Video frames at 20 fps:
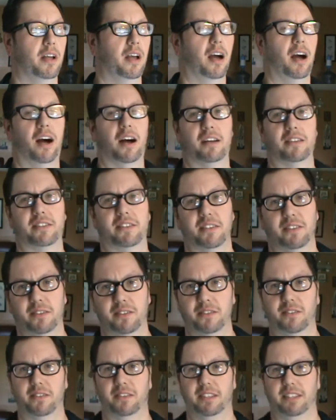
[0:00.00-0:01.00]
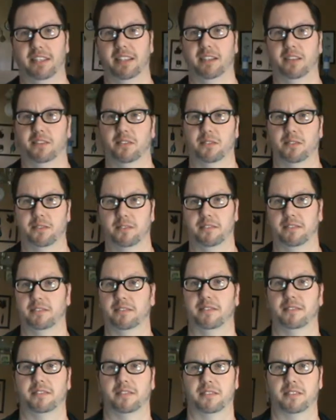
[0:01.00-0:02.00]
Also, you know,
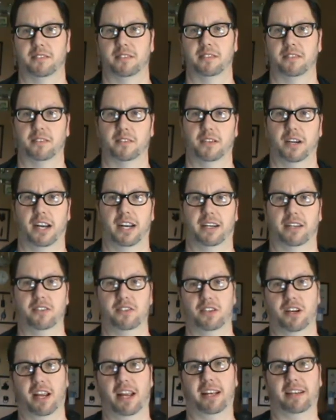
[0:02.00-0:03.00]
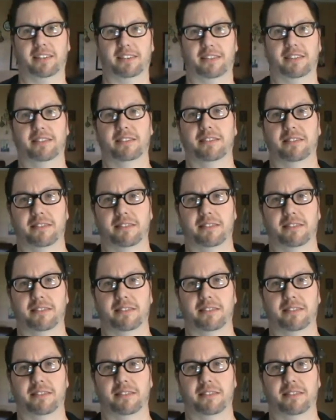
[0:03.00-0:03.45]
Cracker Jacks.